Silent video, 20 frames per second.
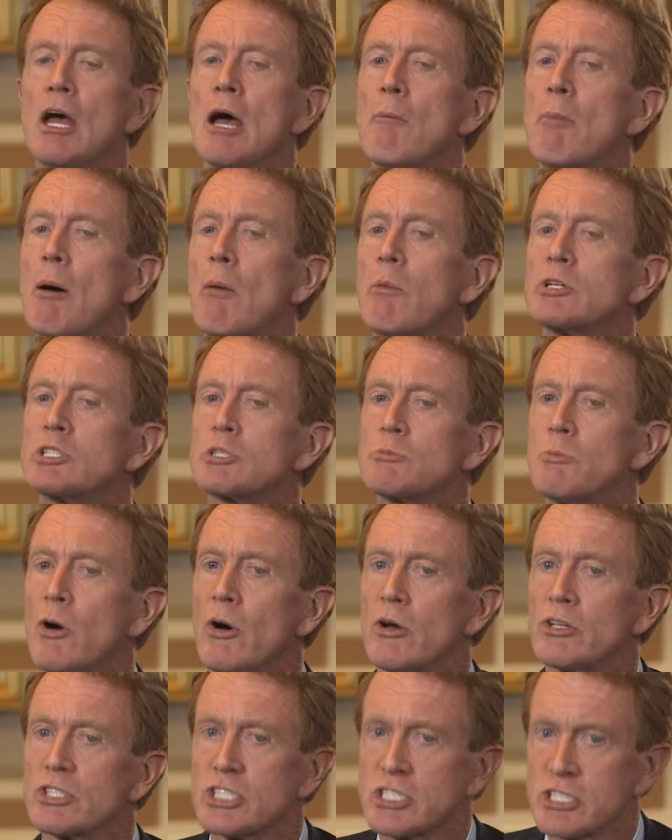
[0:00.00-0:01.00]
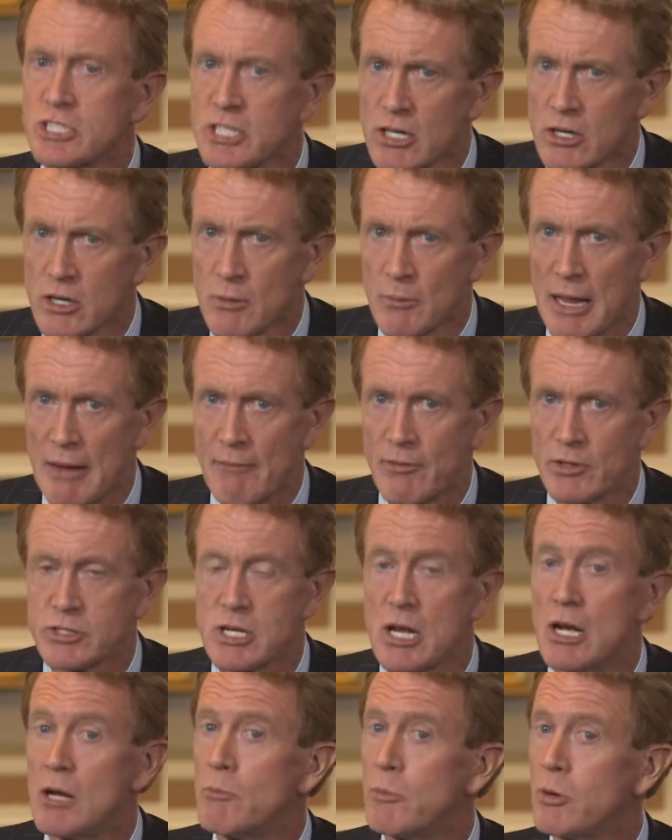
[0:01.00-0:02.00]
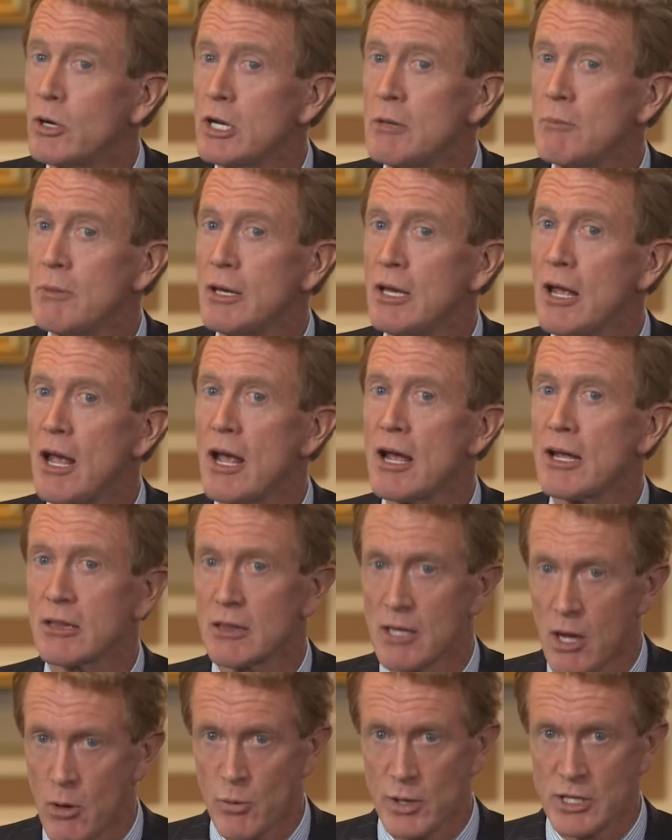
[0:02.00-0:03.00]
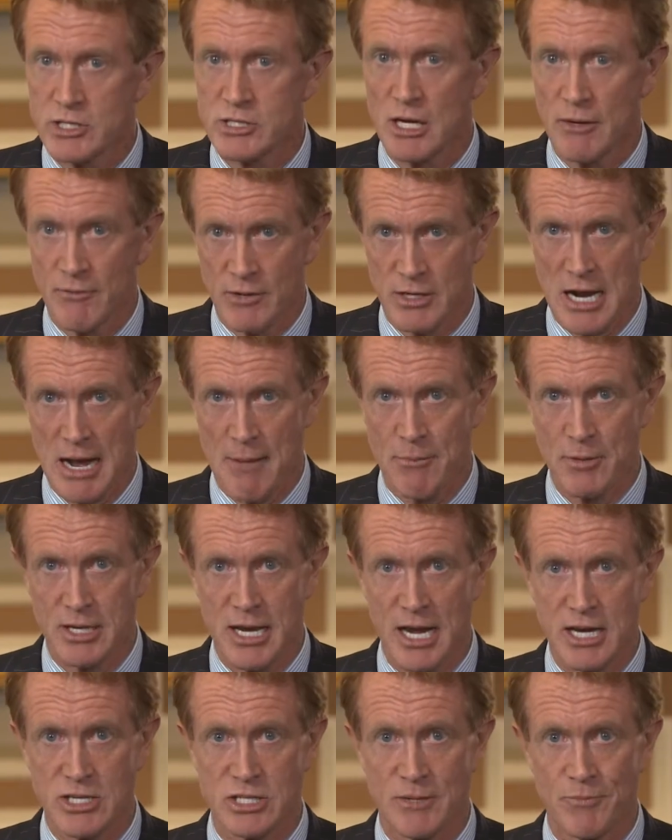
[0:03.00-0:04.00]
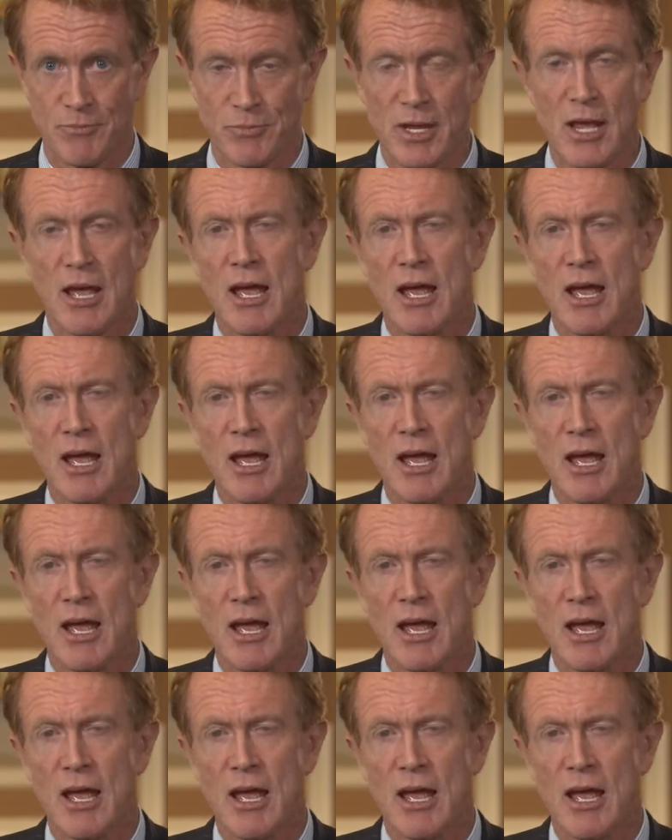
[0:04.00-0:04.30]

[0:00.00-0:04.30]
but with small serum levels, putting me at low risk of a complication.